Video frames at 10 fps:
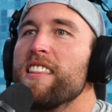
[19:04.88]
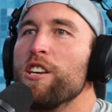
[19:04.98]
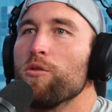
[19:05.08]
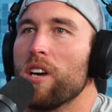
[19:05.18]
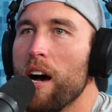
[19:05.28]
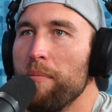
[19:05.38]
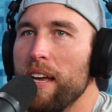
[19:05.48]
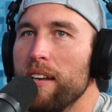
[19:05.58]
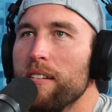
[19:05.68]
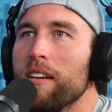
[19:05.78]
Then you come
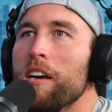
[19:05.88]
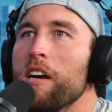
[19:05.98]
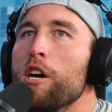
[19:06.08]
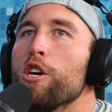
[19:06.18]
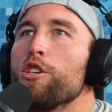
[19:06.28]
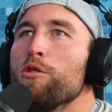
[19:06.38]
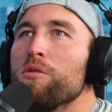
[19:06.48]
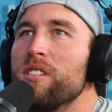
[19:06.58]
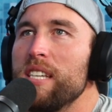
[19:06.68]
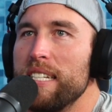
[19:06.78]
in, you
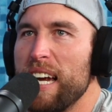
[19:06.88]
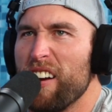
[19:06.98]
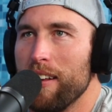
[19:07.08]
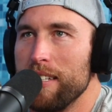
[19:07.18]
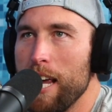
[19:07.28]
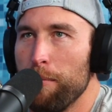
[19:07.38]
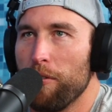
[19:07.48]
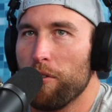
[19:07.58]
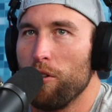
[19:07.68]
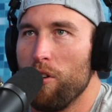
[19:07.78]
sit down at a table
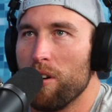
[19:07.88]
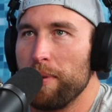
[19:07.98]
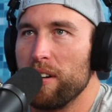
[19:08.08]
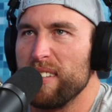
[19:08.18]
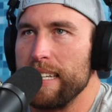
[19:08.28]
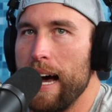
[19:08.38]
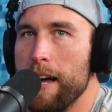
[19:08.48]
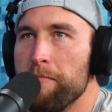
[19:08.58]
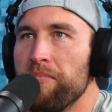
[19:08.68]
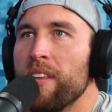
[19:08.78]
for a long period of
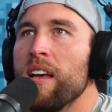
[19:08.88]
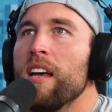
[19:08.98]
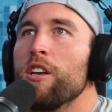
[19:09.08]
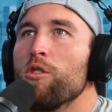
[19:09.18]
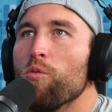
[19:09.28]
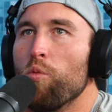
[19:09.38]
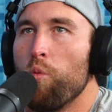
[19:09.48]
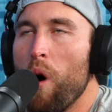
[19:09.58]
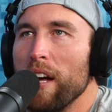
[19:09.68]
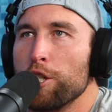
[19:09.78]
time,
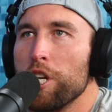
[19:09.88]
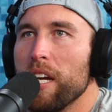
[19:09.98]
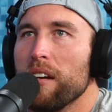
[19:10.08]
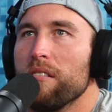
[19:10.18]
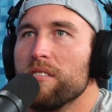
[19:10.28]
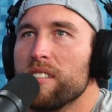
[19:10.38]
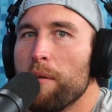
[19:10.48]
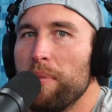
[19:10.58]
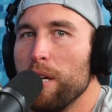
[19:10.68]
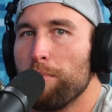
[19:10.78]
watching
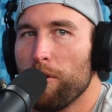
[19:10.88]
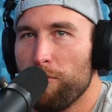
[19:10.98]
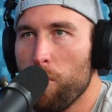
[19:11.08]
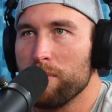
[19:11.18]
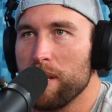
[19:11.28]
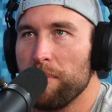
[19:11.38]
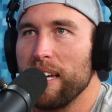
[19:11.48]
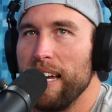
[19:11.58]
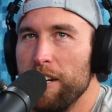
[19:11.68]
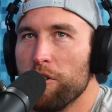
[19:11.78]
somebody perform something
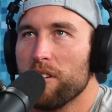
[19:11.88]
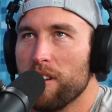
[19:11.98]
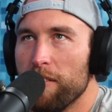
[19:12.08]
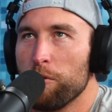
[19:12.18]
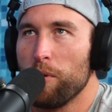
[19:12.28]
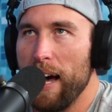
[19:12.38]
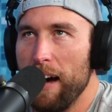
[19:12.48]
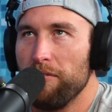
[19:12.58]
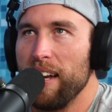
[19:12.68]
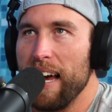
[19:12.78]
in your uncomfortable
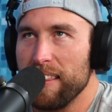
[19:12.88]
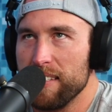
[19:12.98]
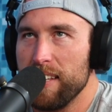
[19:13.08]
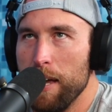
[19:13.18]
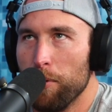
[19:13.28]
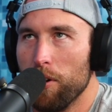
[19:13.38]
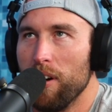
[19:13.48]
outfit at this table.